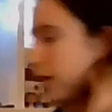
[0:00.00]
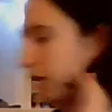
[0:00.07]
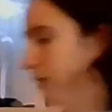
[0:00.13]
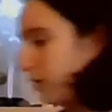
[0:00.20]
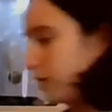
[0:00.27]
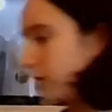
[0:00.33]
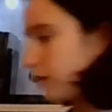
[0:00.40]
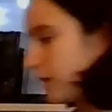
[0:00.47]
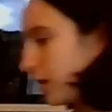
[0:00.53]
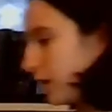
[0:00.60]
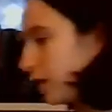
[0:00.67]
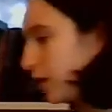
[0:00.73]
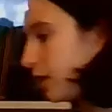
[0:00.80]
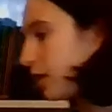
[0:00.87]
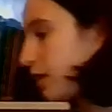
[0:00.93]
that I ordered.
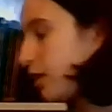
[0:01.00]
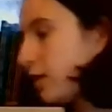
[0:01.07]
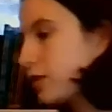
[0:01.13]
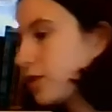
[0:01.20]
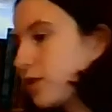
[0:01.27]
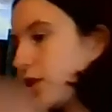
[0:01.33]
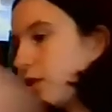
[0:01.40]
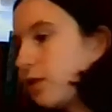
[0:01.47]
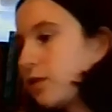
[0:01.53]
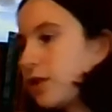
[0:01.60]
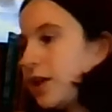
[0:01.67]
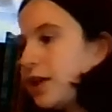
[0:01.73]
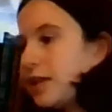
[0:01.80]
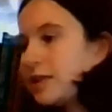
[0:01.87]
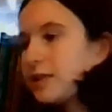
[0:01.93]
So
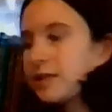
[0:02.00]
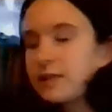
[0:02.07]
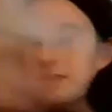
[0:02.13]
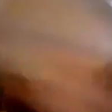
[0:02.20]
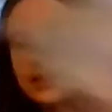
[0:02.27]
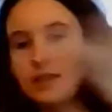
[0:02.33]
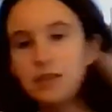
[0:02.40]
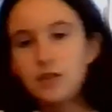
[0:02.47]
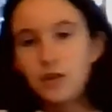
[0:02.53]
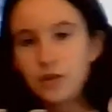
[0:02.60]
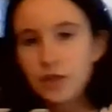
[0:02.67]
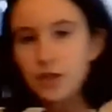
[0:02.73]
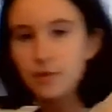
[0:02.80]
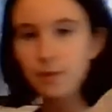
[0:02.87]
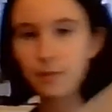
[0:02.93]
these, I did order them.